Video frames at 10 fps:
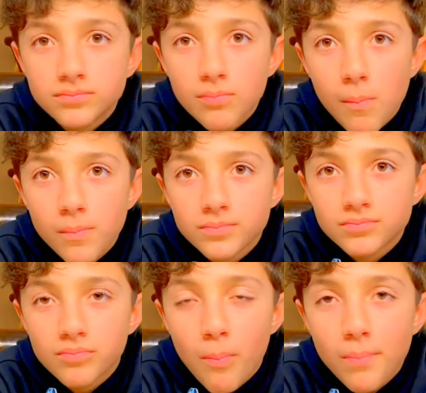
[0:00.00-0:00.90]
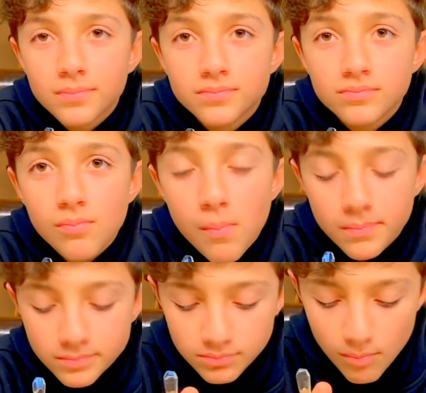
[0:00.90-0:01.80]
this is my son, Tommy,
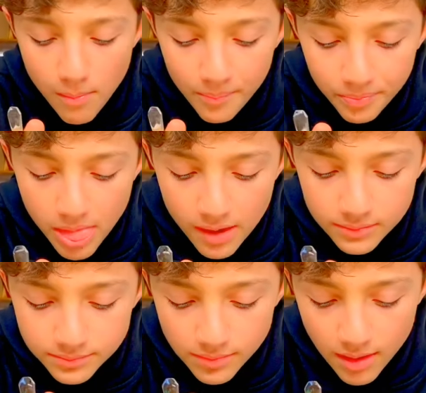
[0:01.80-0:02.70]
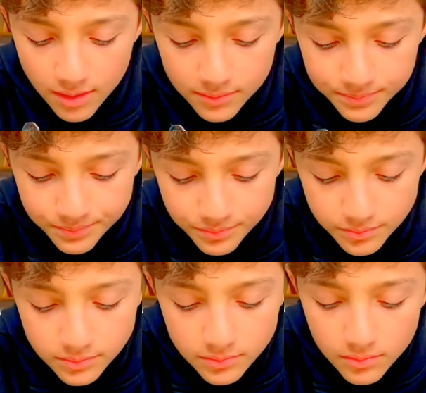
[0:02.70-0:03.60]
eating the
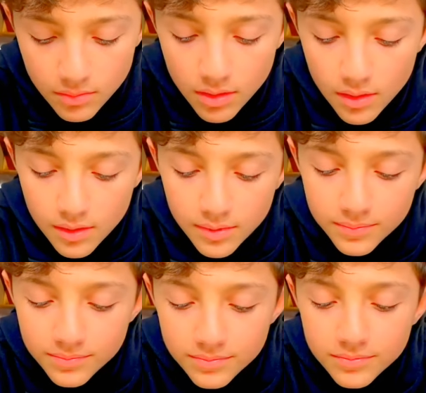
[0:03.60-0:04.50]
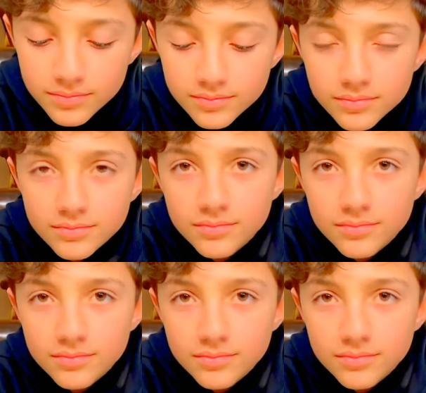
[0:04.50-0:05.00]
salmon. Tommy, what do you think?